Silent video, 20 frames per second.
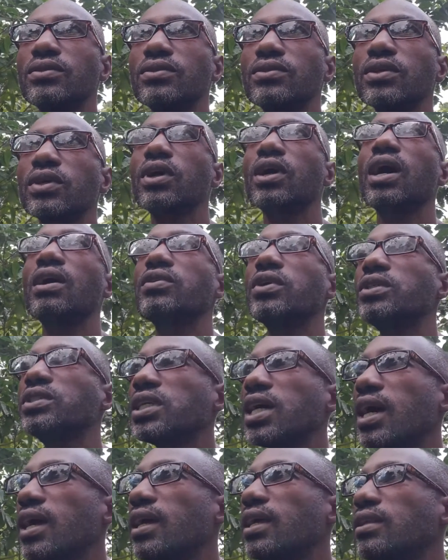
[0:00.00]
So you have your
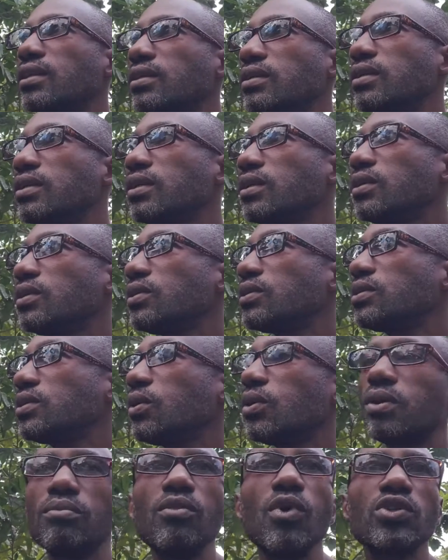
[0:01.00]
child, you
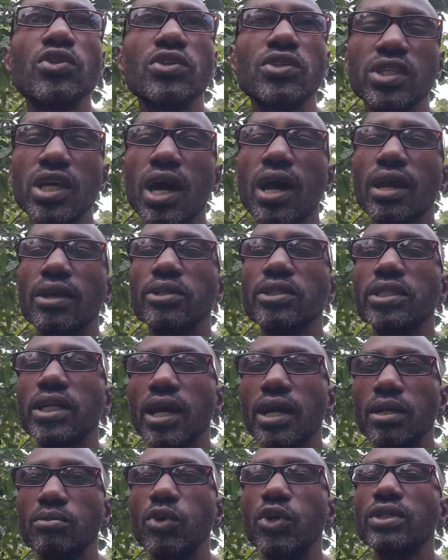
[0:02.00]
see how much joy your
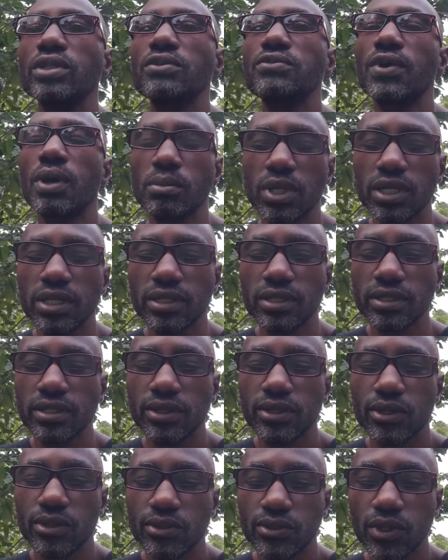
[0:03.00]
child brings the family.
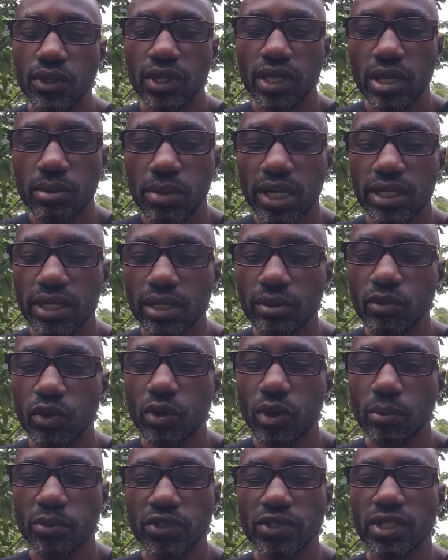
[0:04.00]
So you give them a name
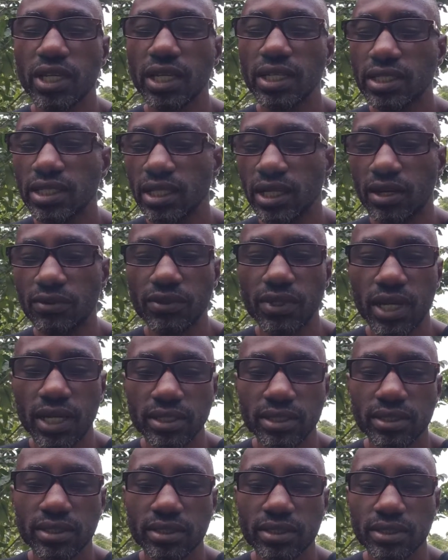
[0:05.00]
representing of
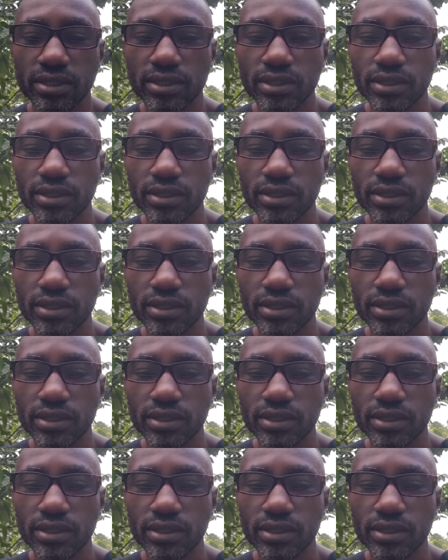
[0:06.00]
that.